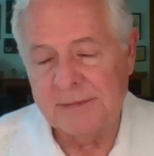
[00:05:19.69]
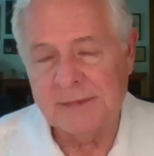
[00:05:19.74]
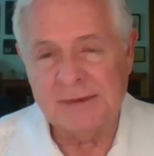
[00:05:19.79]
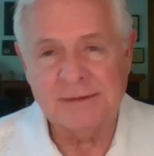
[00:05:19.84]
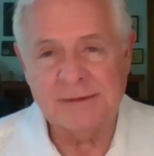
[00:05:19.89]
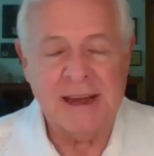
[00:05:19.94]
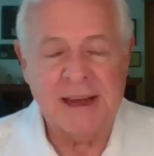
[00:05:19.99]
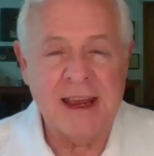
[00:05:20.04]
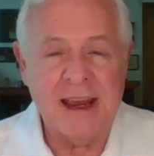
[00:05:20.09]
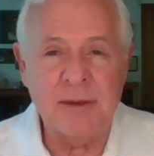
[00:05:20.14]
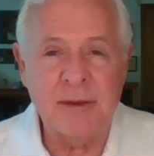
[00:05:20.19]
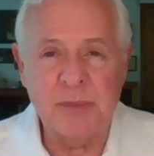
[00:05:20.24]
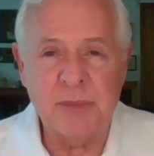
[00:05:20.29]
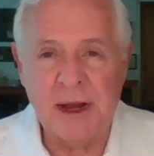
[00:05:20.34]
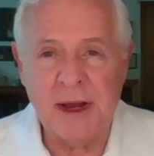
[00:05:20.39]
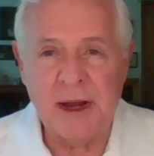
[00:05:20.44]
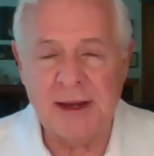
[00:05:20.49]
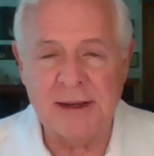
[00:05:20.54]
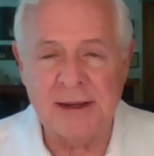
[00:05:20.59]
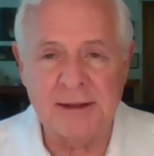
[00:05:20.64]

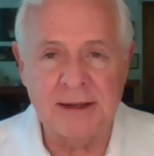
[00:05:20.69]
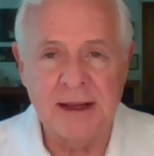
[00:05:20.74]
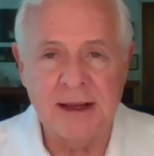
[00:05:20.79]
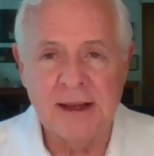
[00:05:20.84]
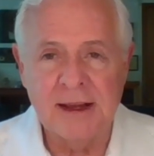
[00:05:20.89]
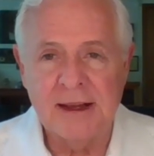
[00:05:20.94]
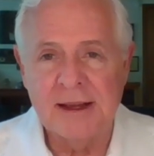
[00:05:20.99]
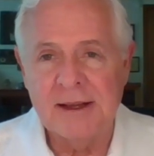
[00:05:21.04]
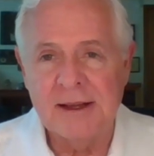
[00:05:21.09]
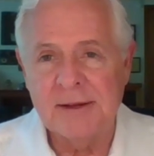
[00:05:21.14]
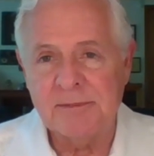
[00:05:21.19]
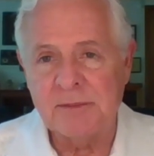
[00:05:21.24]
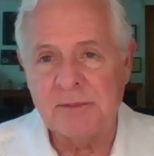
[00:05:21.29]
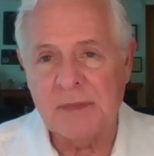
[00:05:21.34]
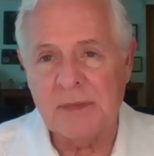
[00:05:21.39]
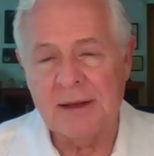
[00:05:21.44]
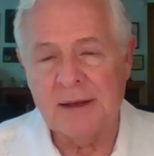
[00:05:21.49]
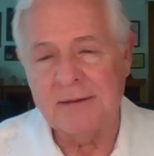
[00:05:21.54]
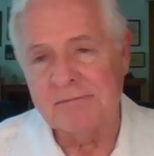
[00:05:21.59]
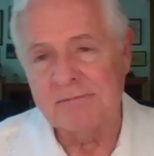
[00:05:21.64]
campaign
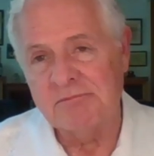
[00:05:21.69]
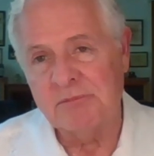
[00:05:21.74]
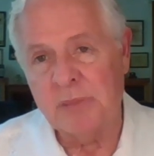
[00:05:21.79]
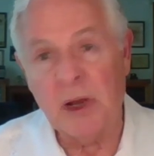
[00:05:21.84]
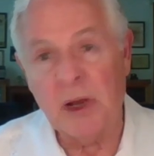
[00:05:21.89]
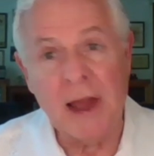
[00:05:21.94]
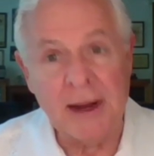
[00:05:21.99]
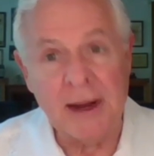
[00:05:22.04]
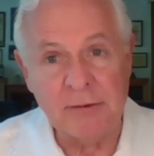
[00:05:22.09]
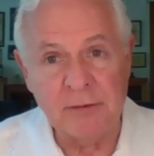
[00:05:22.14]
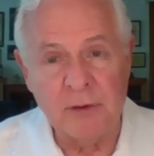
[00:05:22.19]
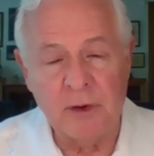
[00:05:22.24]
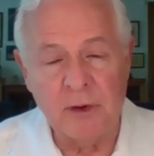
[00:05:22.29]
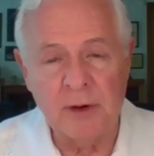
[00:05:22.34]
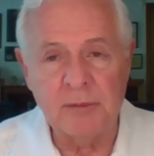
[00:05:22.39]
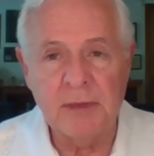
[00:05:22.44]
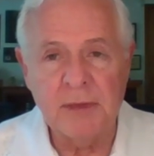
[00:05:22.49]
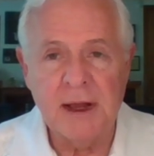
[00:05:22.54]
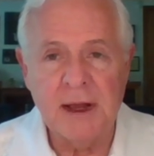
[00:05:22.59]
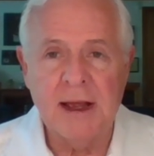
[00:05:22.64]

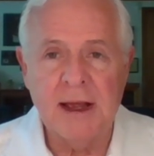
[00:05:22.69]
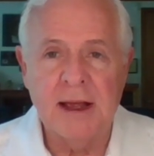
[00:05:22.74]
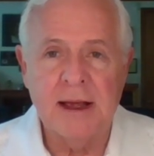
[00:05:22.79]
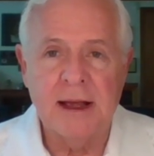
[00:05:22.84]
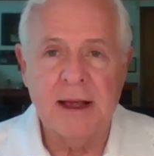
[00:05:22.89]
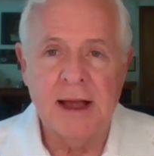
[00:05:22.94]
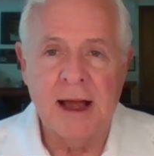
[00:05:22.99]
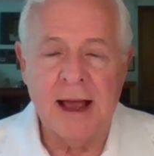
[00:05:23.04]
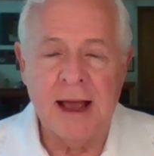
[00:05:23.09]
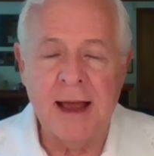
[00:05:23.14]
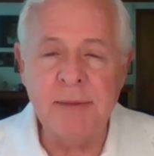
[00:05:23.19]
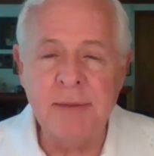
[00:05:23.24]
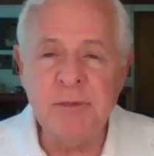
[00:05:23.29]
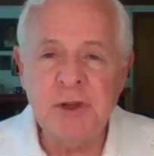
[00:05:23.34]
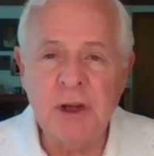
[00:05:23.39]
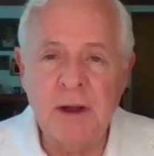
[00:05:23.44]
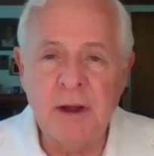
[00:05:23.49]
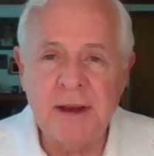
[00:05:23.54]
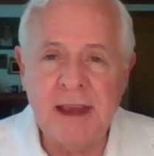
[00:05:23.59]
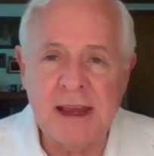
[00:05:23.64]
platform, I'm
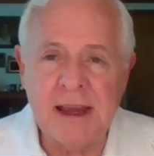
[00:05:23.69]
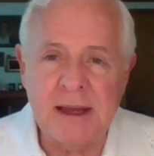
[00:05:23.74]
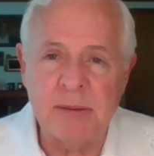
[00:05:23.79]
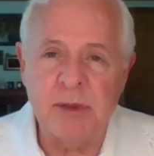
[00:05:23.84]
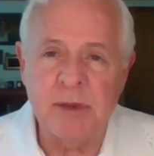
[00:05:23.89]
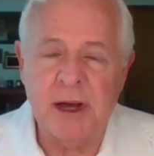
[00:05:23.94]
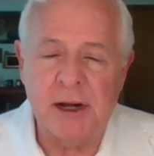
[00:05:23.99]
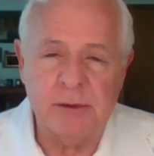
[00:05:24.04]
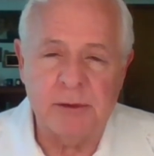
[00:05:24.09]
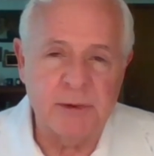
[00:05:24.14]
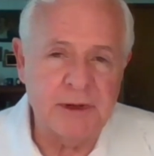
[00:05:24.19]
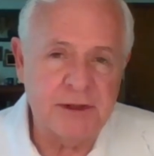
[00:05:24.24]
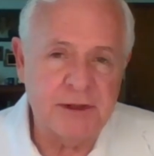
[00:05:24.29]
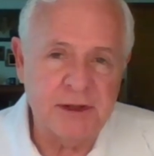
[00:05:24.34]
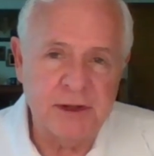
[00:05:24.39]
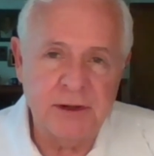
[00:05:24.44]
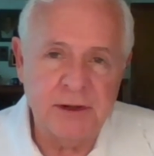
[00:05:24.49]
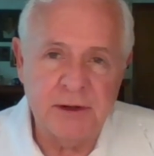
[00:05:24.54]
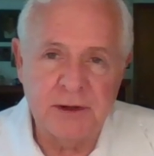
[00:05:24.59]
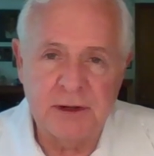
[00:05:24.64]
talking about a
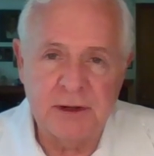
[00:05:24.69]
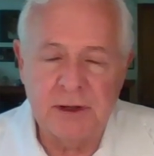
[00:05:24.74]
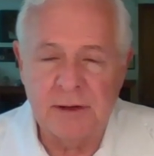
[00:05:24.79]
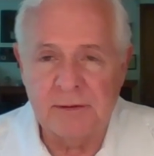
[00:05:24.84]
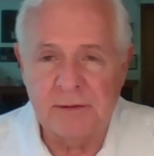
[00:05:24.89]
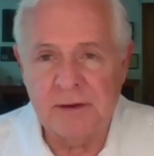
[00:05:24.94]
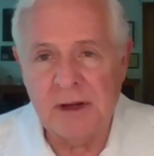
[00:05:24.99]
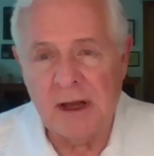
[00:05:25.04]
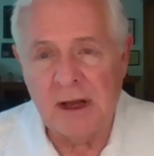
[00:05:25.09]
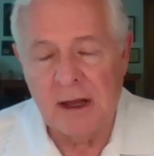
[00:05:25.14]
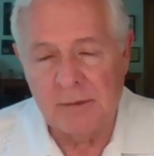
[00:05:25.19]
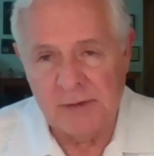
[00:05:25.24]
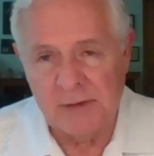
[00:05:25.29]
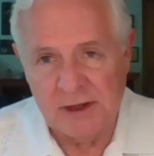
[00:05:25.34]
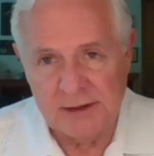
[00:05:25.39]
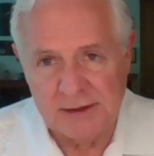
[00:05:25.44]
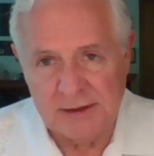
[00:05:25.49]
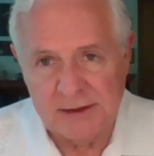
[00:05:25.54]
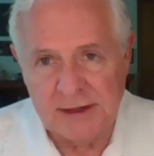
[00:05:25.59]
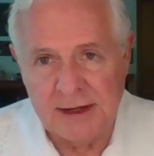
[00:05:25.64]
return of
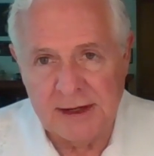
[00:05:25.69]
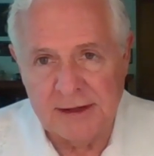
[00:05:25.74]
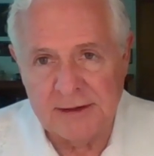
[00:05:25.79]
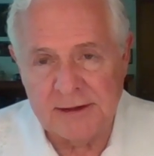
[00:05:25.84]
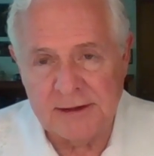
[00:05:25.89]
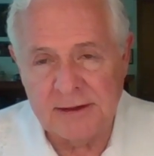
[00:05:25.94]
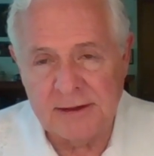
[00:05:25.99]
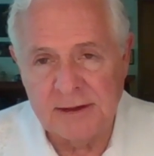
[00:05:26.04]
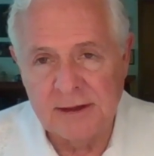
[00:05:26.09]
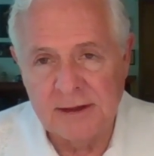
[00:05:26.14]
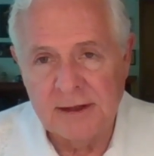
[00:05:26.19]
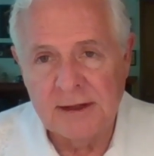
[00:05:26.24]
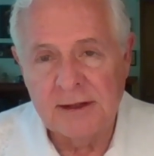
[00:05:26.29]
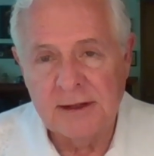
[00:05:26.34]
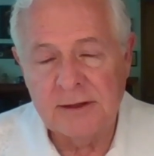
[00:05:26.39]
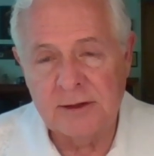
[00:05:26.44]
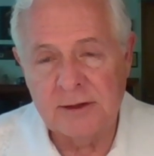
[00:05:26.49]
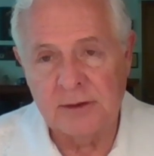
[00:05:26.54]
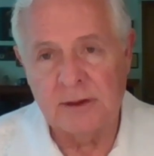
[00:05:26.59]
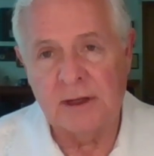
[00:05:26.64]
common sense
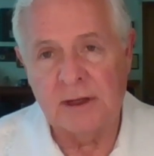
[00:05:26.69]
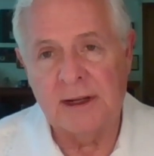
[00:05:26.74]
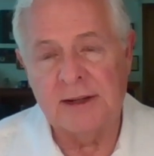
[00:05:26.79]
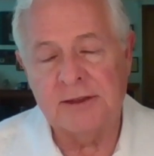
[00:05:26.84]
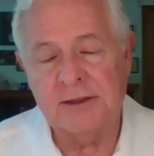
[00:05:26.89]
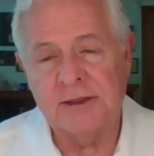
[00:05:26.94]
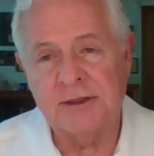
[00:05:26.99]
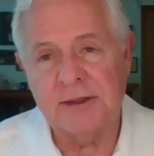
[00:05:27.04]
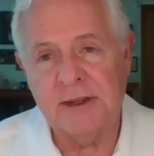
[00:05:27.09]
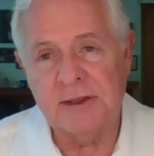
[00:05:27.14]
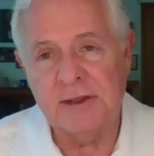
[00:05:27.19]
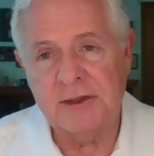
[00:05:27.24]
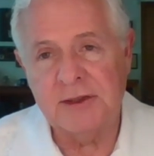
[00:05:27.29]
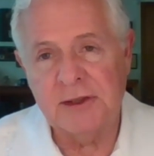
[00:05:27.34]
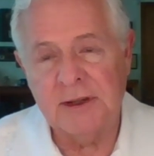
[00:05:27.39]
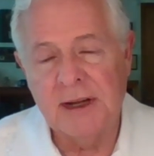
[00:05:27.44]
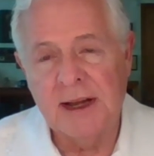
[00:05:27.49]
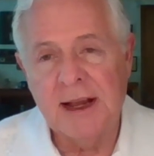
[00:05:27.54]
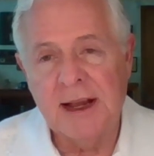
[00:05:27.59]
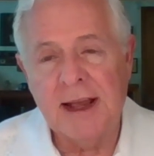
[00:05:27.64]
to the
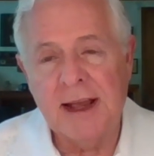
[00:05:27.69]
legislature.